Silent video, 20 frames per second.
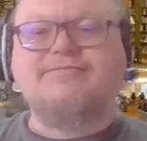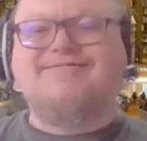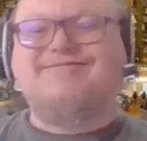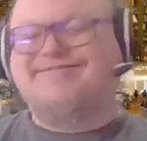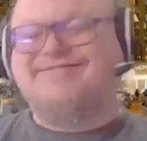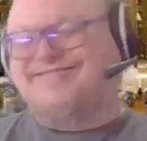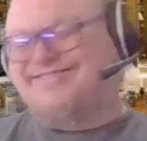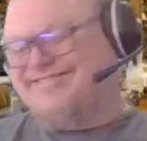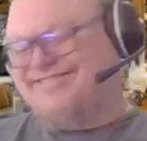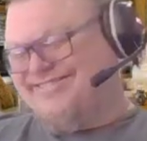
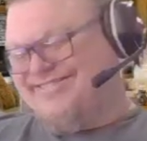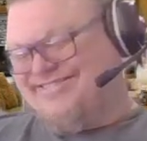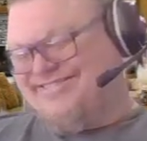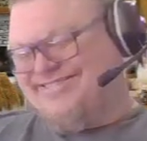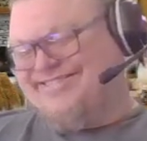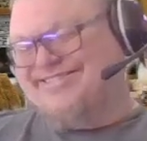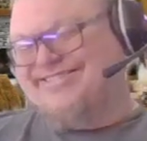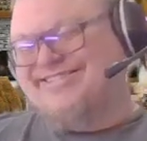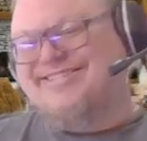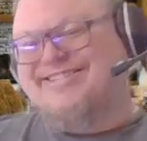
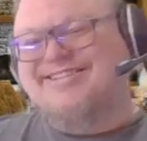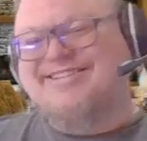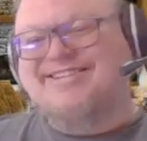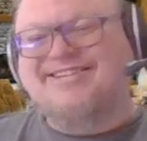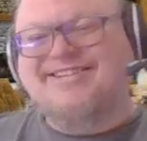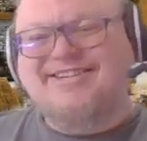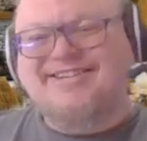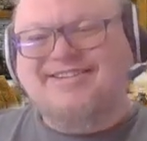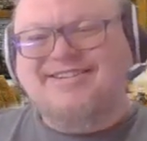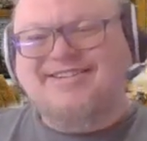
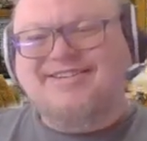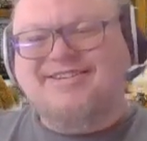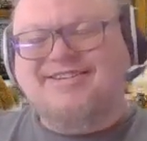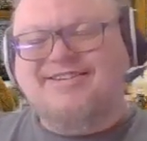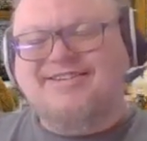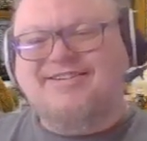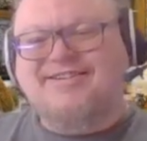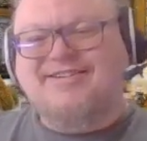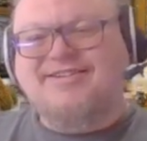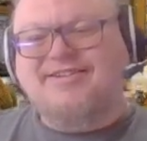
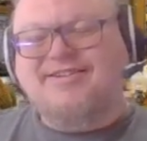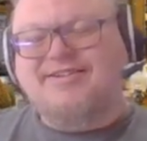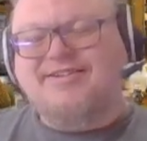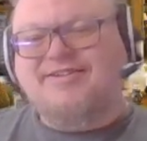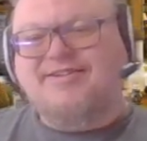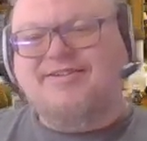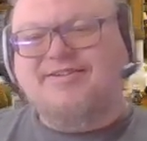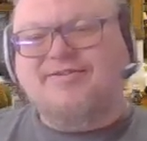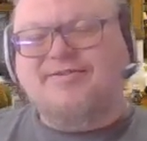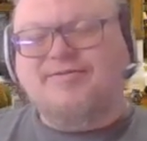
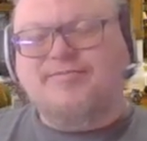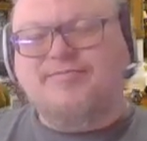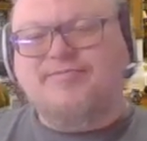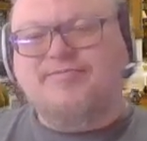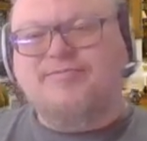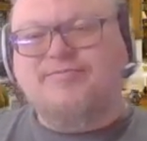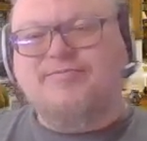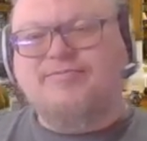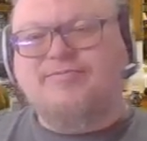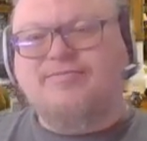
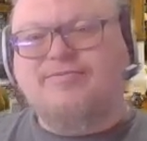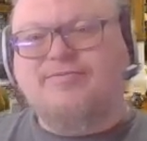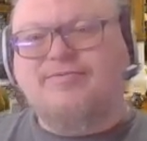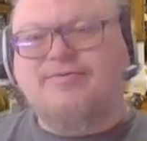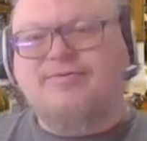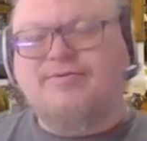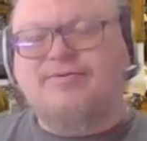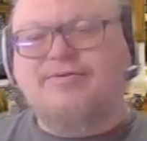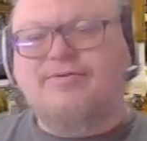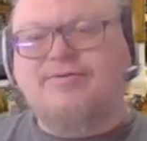
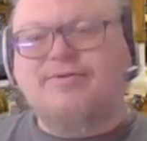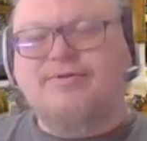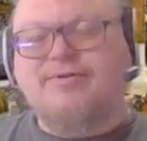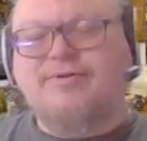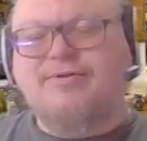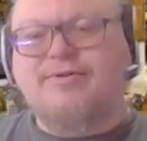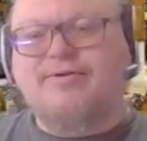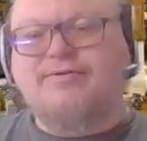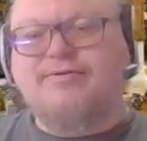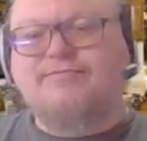
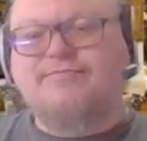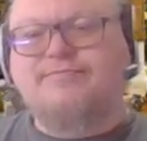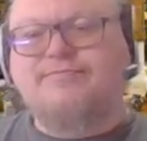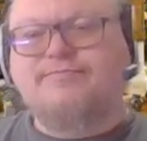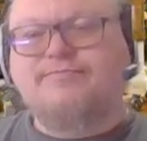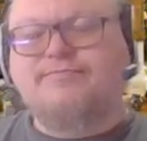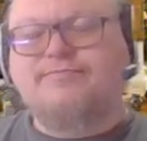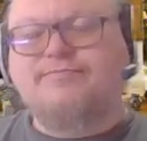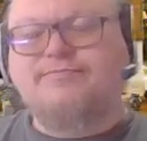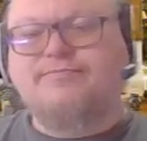
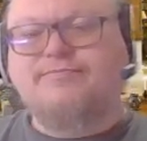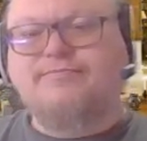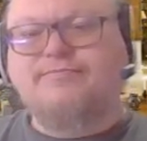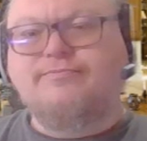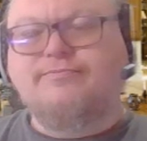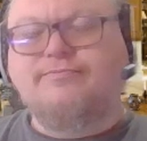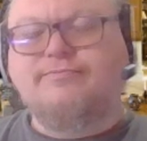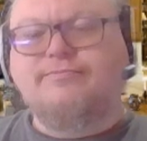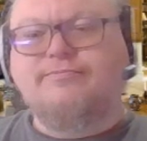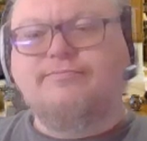
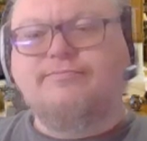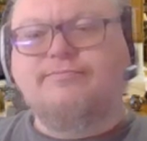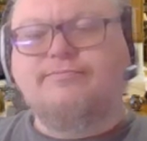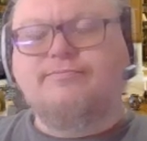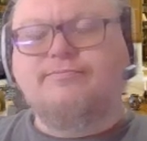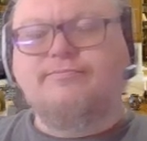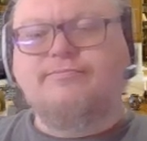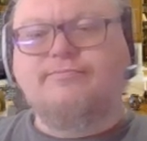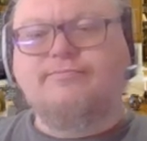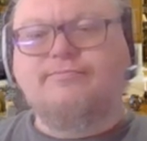
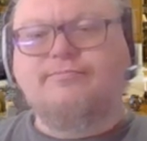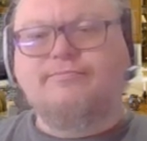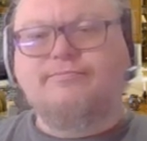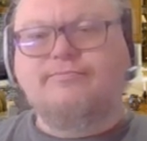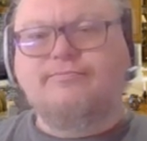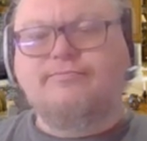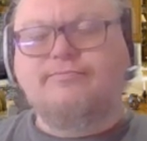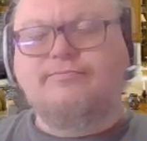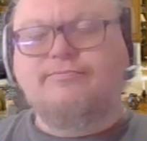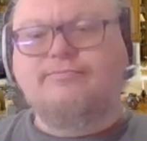
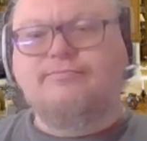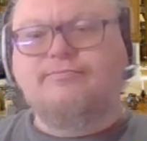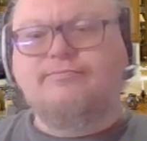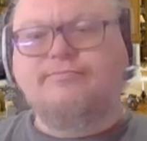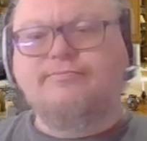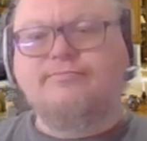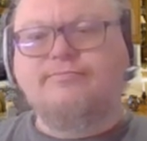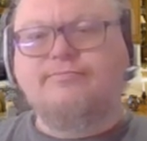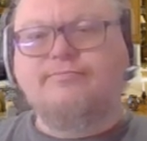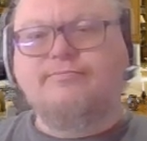
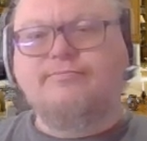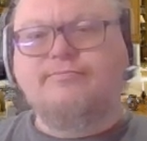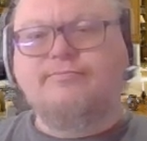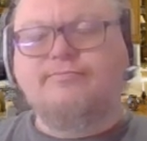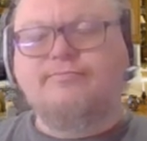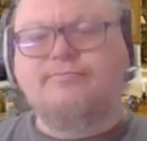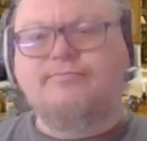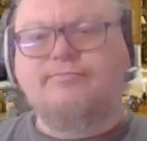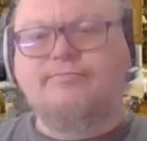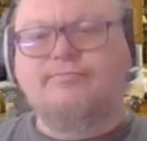
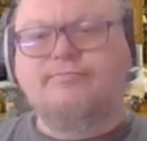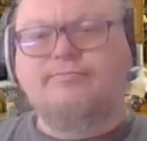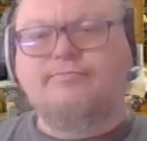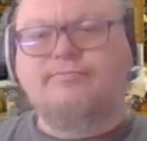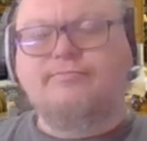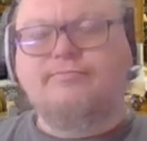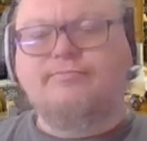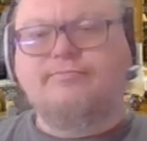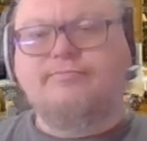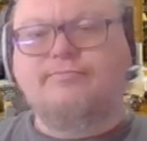
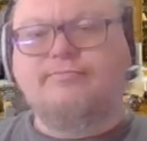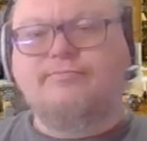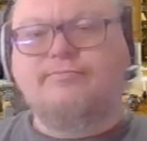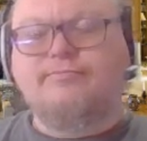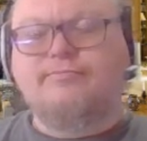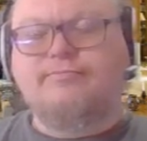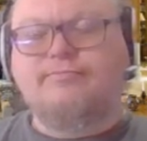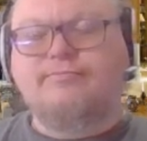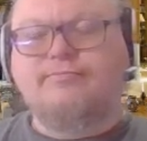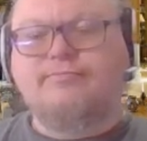This person isn't speaking.